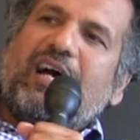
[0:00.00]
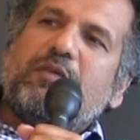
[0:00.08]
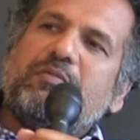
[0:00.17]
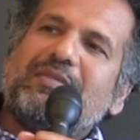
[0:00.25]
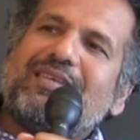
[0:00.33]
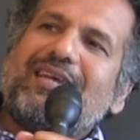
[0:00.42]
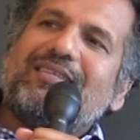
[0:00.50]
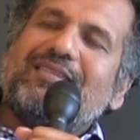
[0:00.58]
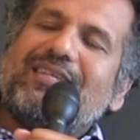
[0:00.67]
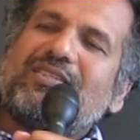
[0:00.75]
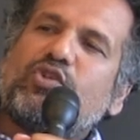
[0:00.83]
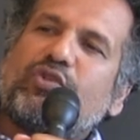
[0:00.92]
album is that it's
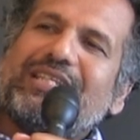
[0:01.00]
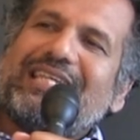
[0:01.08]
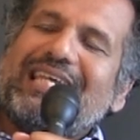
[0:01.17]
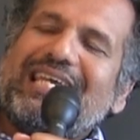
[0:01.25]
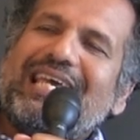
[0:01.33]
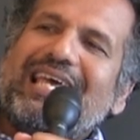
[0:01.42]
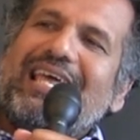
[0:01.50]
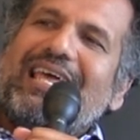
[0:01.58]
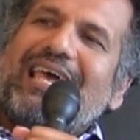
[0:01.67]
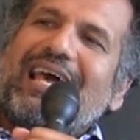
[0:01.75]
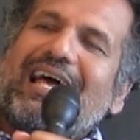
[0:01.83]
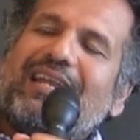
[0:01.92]
it's gritty
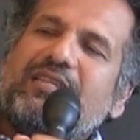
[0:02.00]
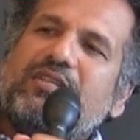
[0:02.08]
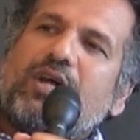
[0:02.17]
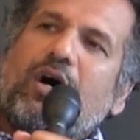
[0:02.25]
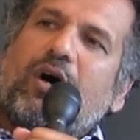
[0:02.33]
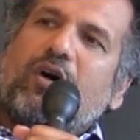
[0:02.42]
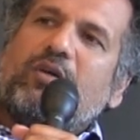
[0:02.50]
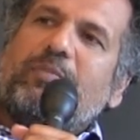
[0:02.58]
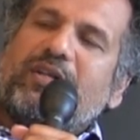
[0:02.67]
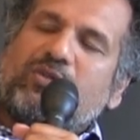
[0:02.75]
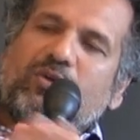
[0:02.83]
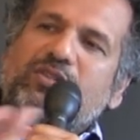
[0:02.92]
and it's dark,
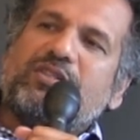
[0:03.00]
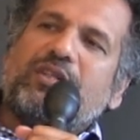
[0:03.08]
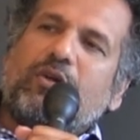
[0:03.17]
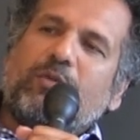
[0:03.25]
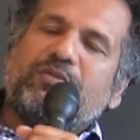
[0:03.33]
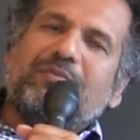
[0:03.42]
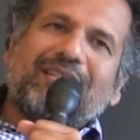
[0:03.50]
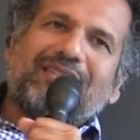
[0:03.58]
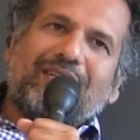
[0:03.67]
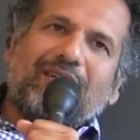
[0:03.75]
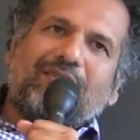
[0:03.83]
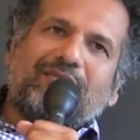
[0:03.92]
but it's also still
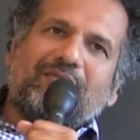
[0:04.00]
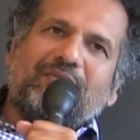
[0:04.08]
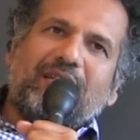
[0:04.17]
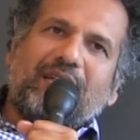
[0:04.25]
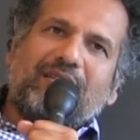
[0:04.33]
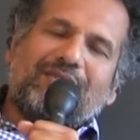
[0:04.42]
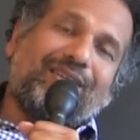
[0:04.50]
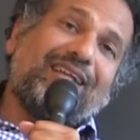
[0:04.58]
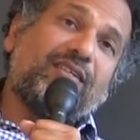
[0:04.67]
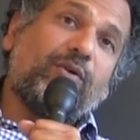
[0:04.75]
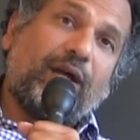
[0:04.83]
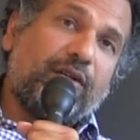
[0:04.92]
optimistic ultimately. Mm. So
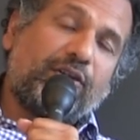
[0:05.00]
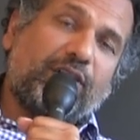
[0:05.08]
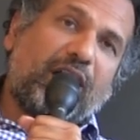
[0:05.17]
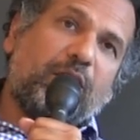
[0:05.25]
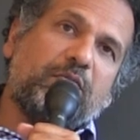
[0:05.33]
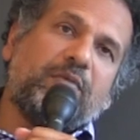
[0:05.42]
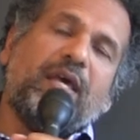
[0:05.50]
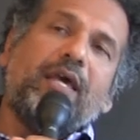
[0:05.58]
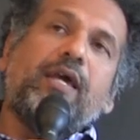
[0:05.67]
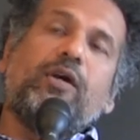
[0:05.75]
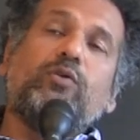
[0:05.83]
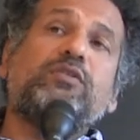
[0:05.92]
that's a quite a good album.
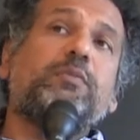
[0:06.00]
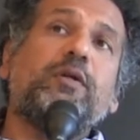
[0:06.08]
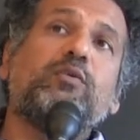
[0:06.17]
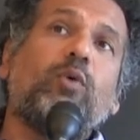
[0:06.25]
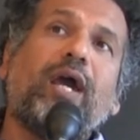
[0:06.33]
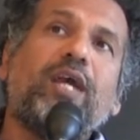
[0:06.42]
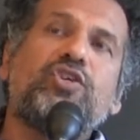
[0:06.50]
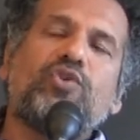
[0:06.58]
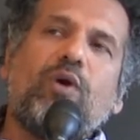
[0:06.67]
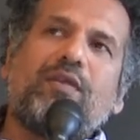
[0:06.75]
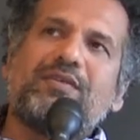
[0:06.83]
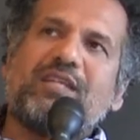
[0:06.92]
It also depends on what age
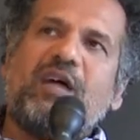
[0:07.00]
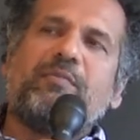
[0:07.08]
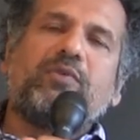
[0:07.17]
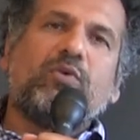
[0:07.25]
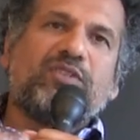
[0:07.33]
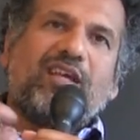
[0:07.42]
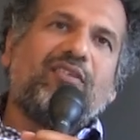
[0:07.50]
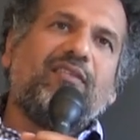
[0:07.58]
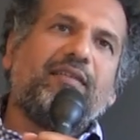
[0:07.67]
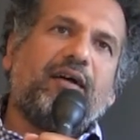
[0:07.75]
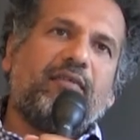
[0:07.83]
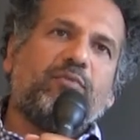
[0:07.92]
you are. There's an album called Tunnel
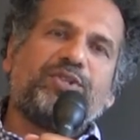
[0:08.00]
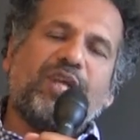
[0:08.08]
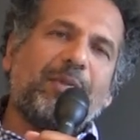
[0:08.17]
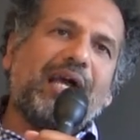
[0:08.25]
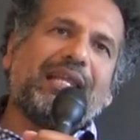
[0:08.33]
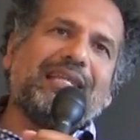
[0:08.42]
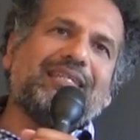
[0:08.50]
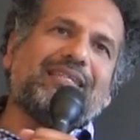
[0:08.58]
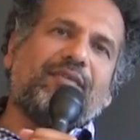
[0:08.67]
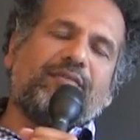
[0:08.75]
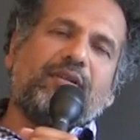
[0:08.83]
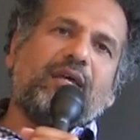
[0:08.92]
of Love, which came out in
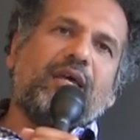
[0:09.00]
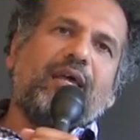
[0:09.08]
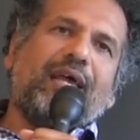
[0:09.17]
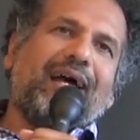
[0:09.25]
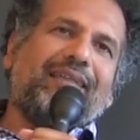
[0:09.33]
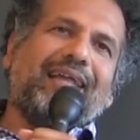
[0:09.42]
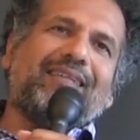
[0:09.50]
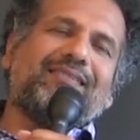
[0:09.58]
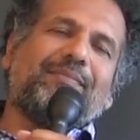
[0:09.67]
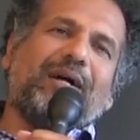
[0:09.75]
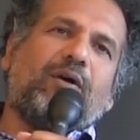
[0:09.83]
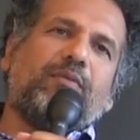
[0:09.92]
'87, and that's
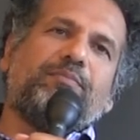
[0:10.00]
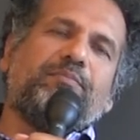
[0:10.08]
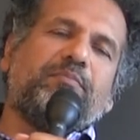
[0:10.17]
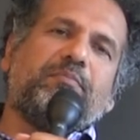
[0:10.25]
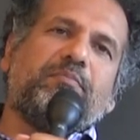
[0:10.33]
about